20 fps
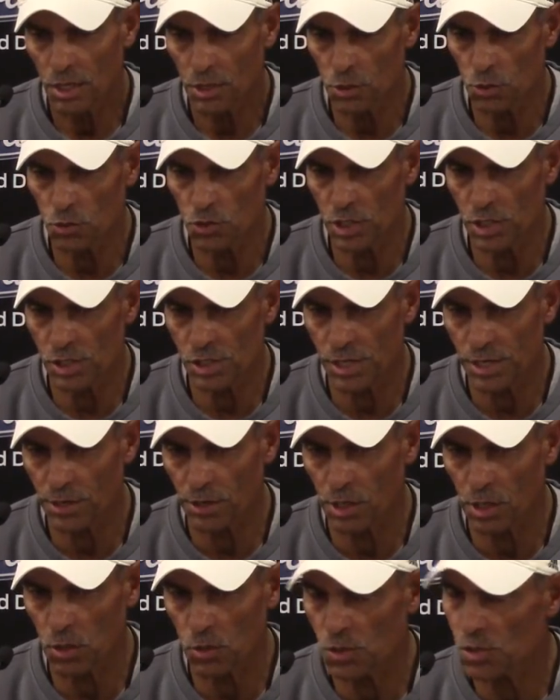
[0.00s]
you just
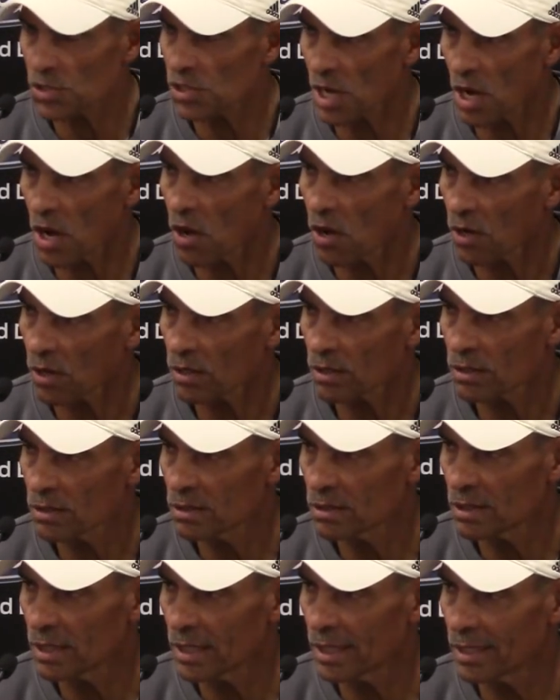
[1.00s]
hear coaches talk
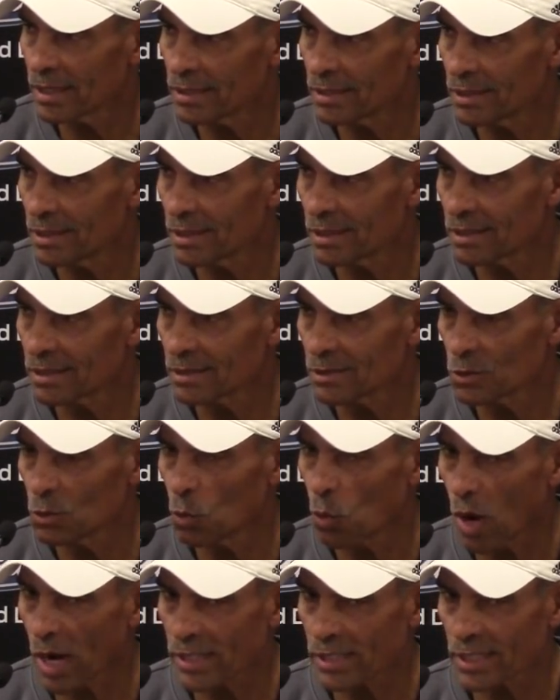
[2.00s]
and you
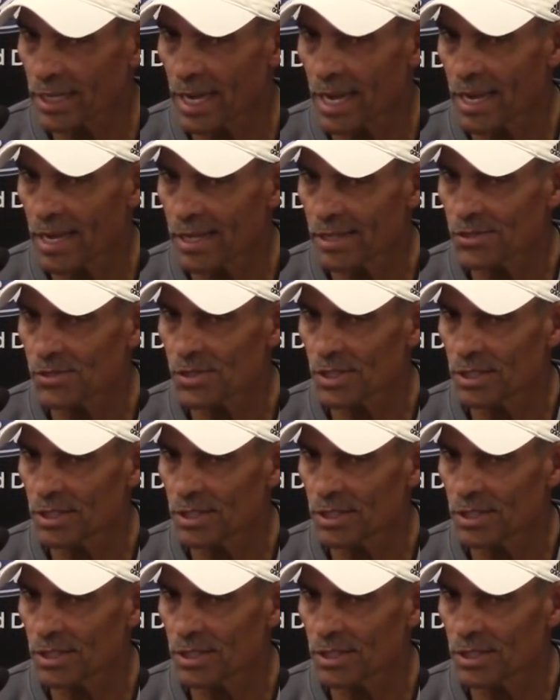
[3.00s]
watch guys.